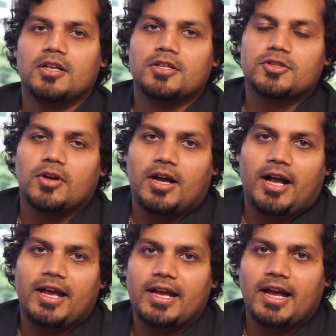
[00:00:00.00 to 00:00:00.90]
So
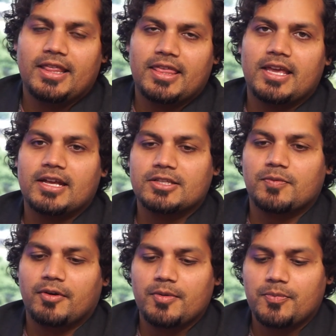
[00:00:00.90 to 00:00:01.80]
I, I think it's
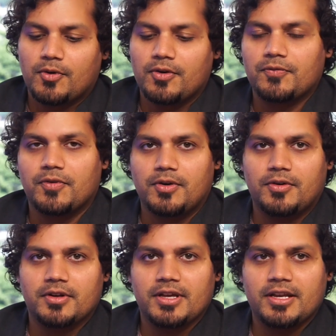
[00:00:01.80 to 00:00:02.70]
very important
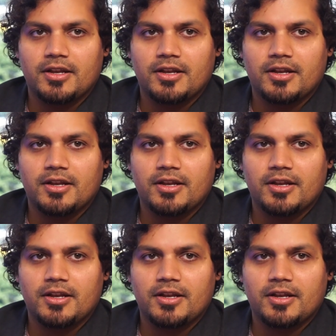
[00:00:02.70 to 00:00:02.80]
for in,